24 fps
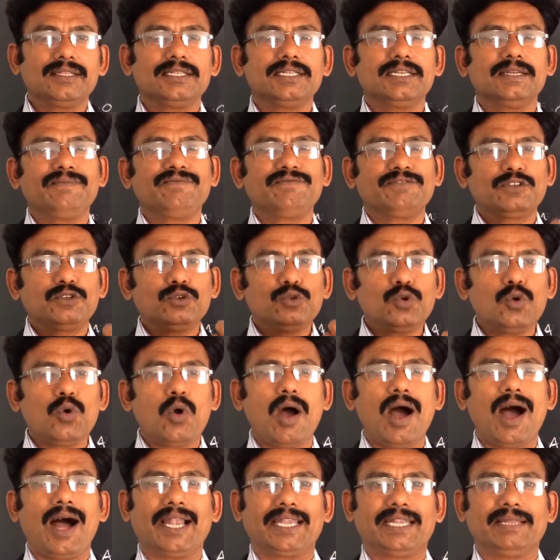if two
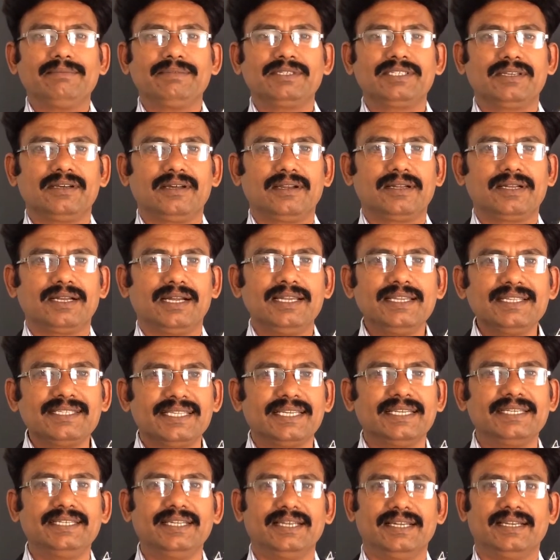atoms are
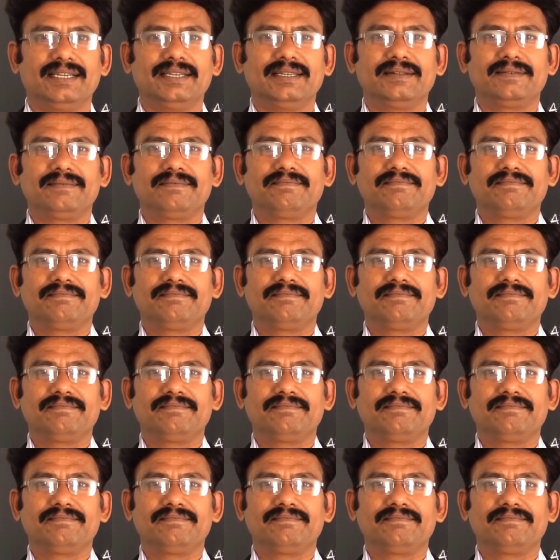considered,